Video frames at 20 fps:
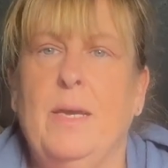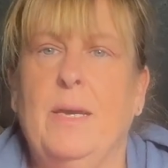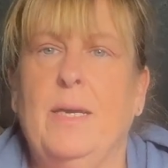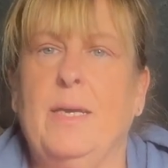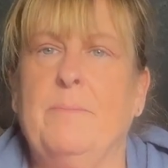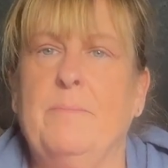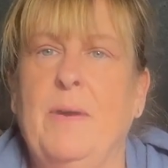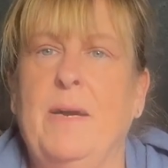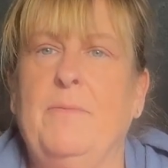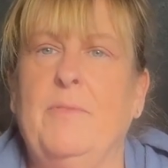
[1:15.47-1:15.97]

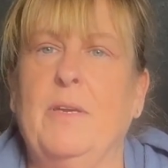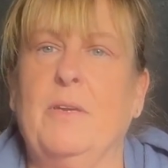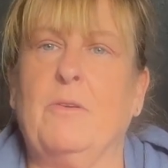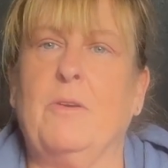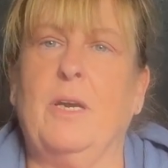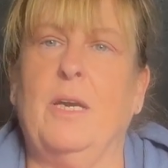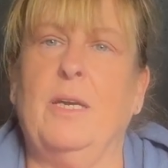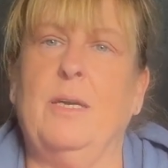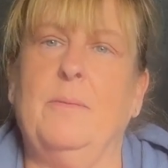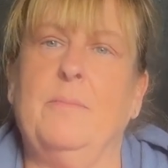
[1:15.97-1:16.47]
Have a
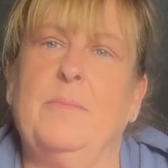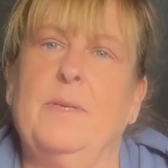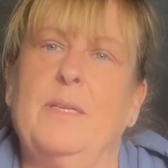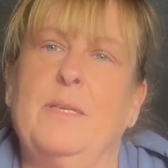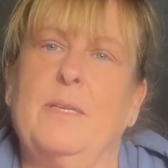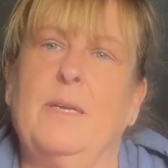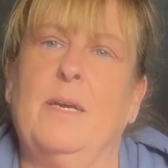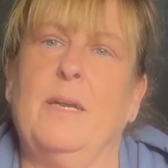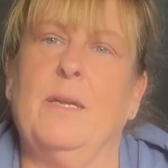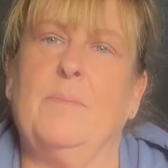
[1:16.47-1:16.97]
look at them.
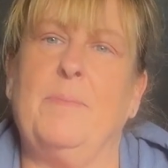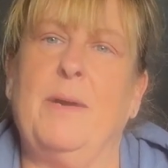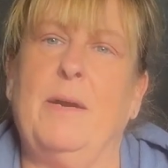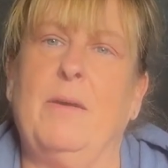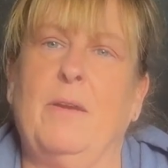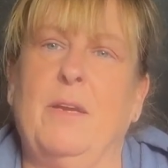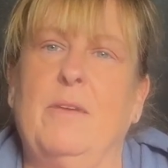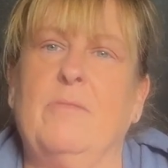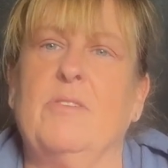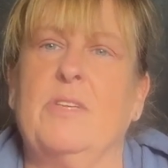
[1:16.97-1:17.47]
It's all
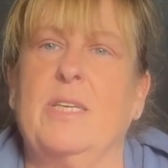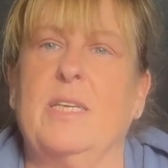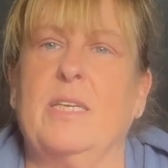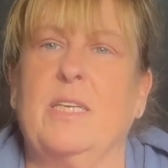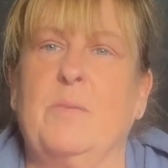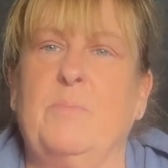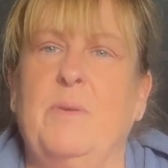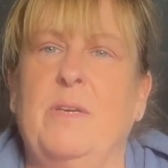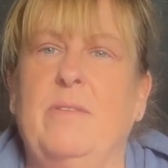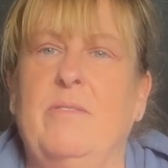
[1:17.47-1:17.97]
about Laura's
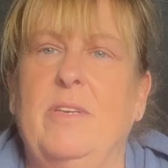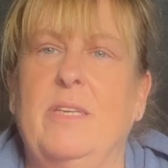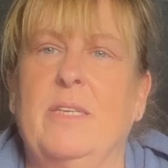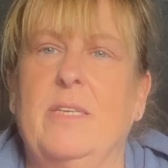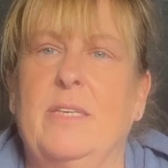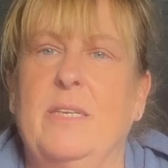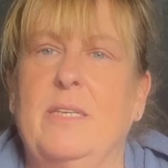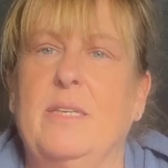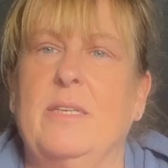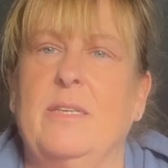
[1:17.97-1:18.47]

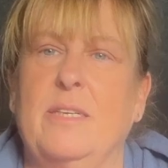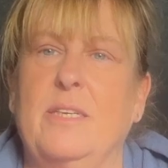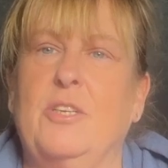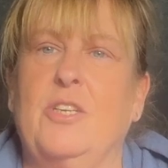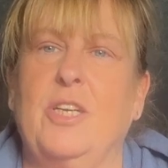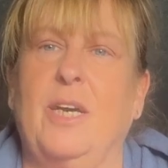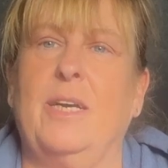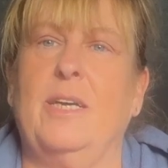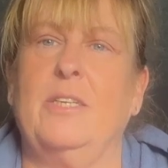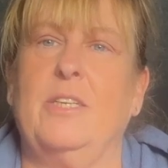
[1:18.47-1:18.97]
experiences as a
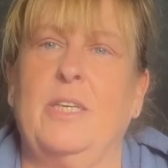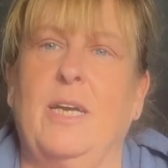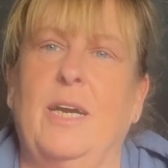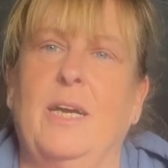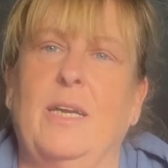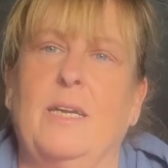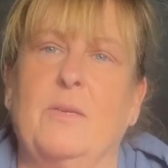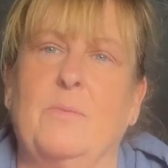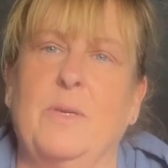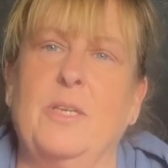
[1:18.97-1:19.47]

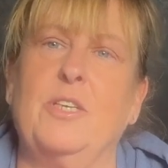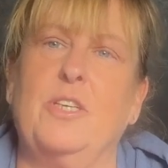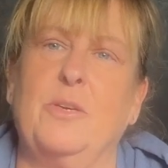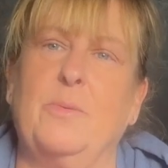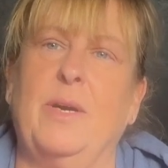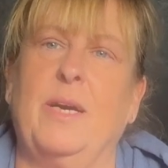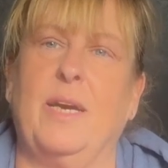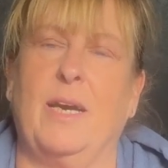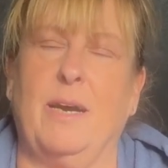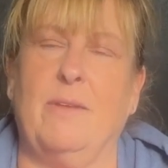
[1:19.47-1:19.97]
child when she
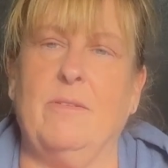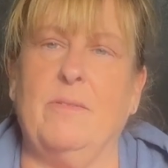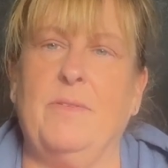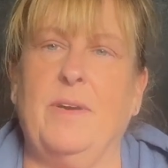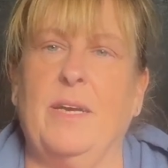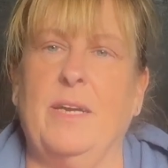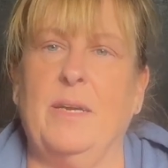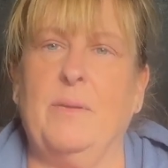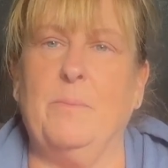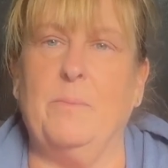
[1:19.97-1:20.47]
went
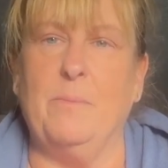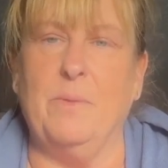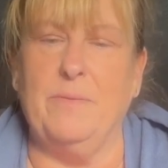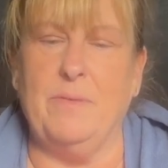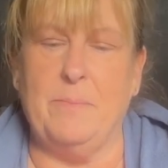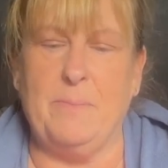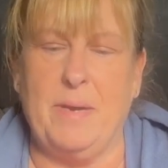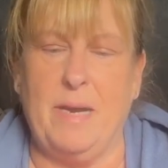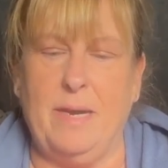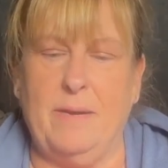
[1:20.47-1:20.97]
caravanning with
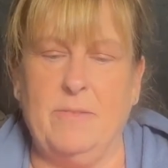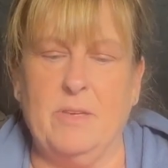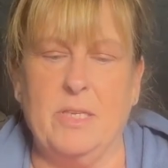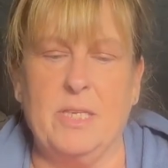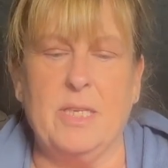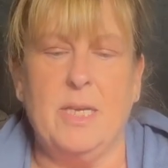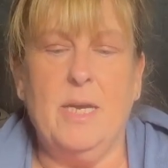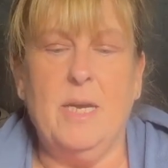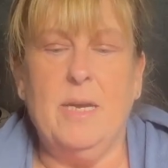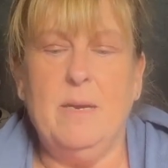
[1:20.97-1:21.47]
her
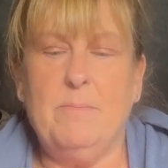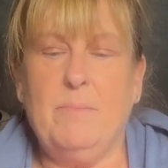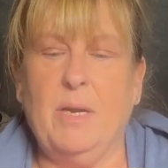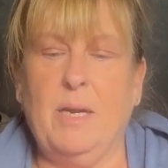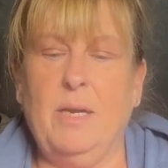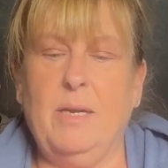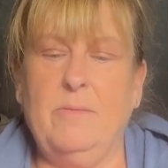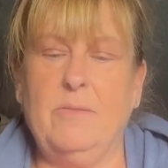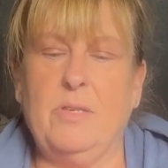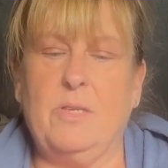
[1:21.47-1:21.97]
parents. But
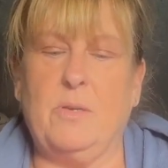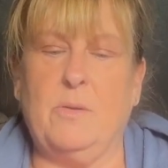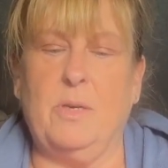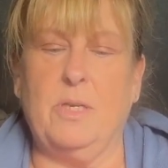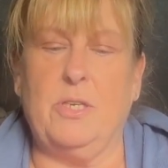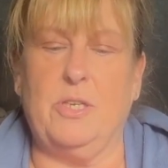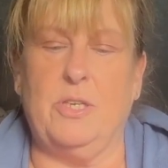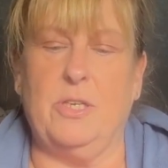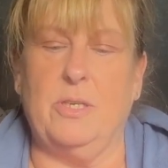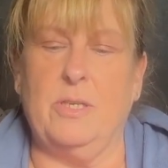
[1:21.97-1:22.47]
Laura's
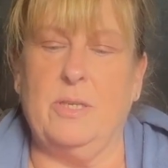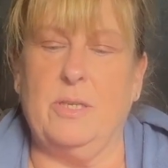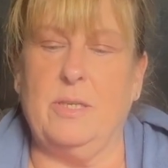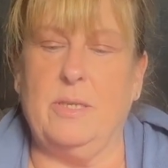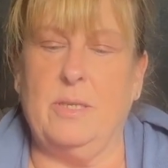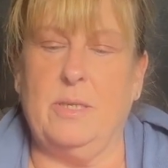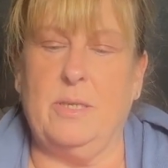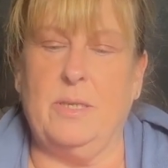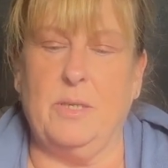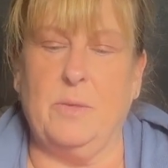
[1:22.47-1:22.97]

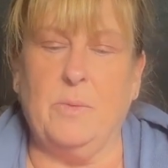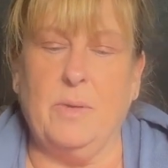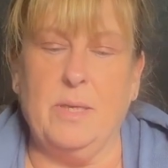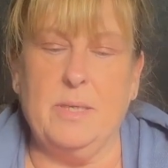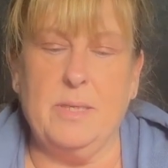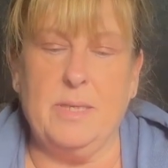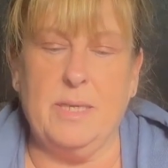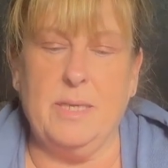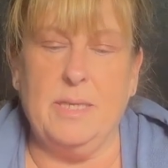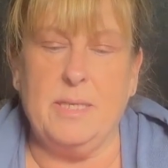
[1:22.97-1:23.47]
questions to
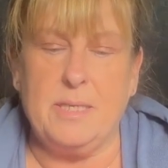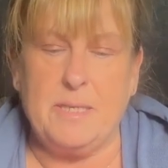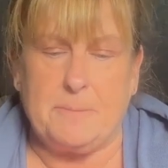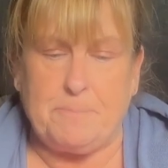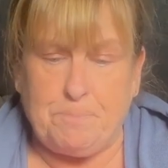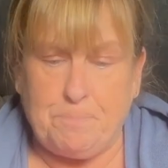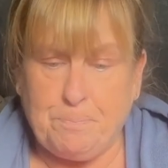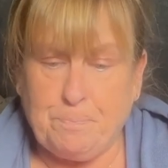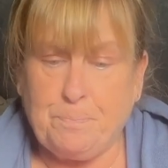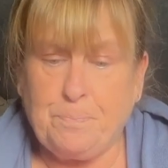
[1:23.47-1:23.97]
us is,
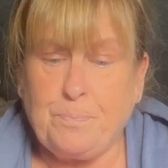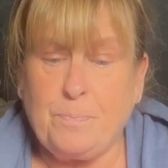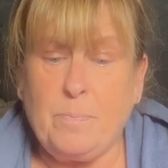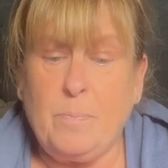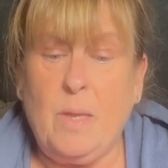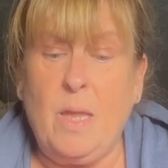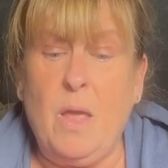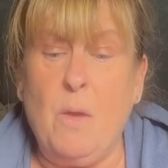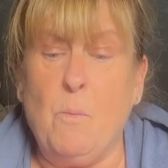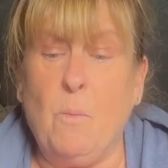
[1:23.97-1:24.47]

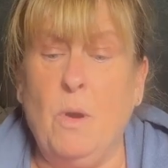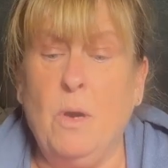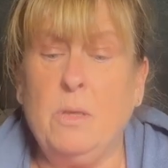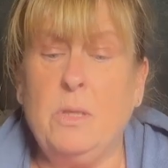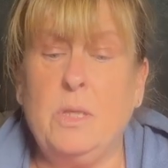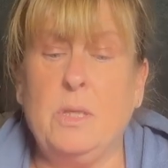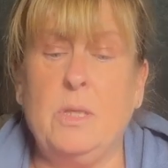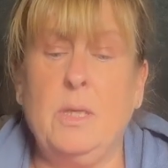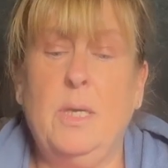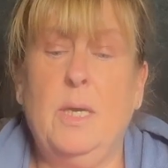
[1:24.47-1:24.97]

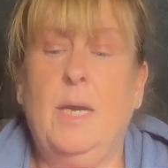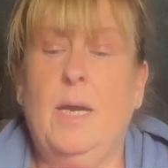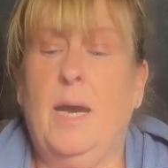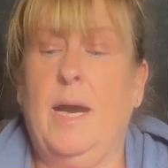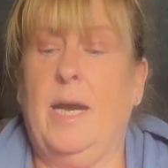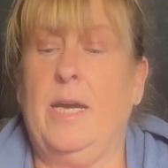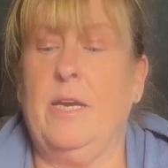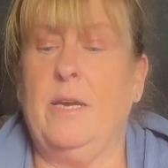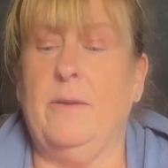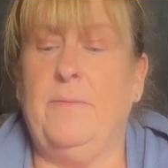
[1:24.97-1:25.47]
what
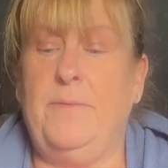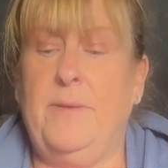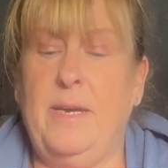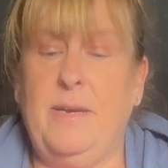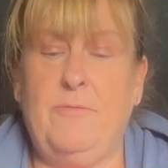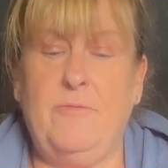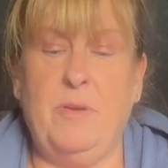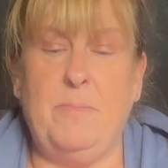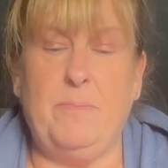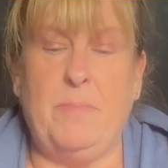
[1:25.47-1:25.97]
are your
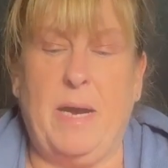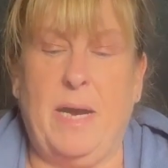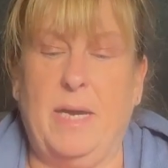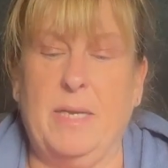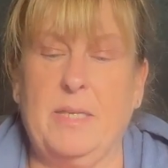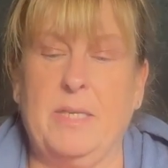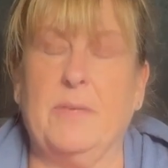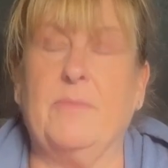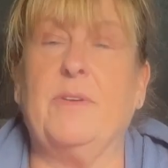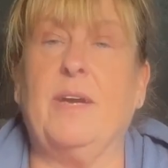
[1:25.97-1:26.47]
favourite
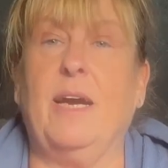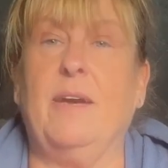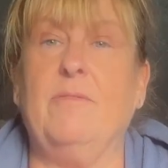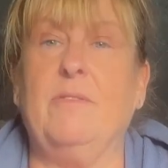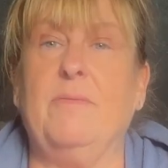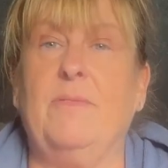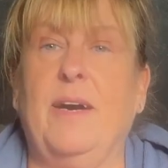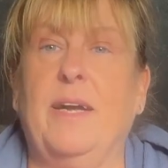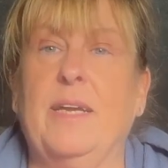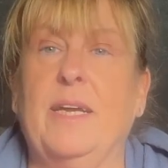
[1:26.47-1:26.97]
parts of
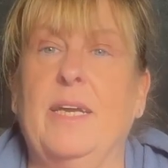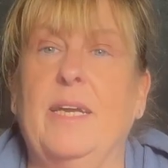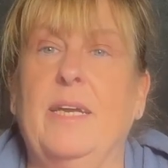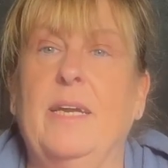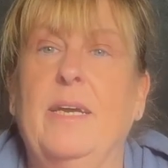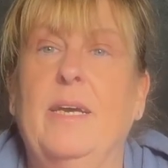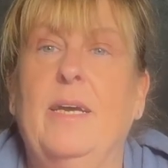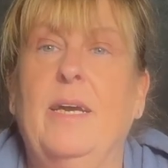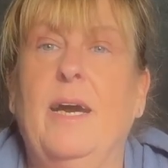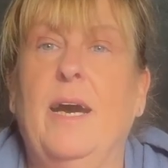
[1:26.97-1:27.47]
caravanning
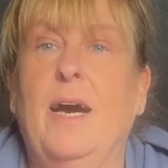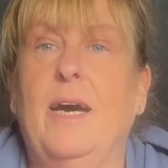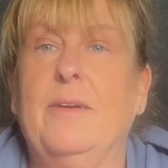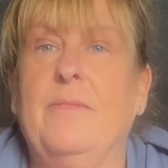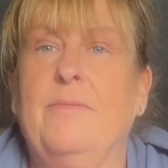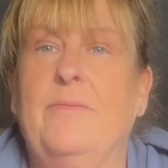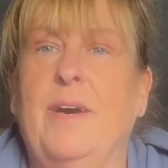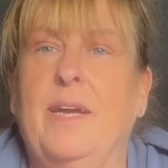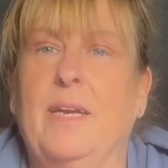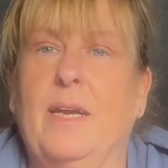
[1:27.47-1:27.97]

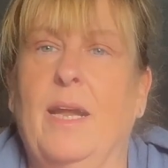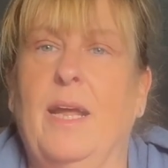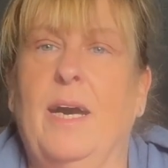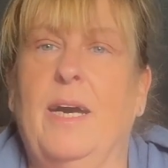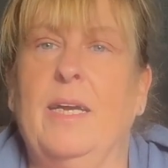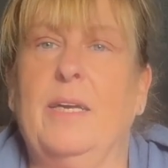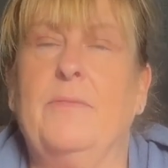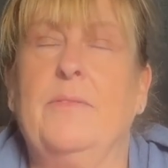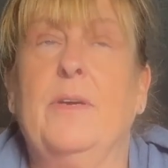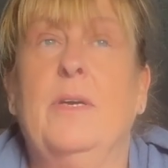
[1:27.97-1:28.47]
and van
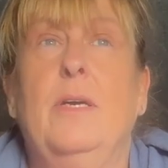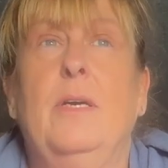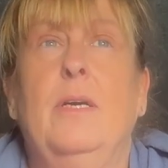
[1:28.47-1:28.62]
life?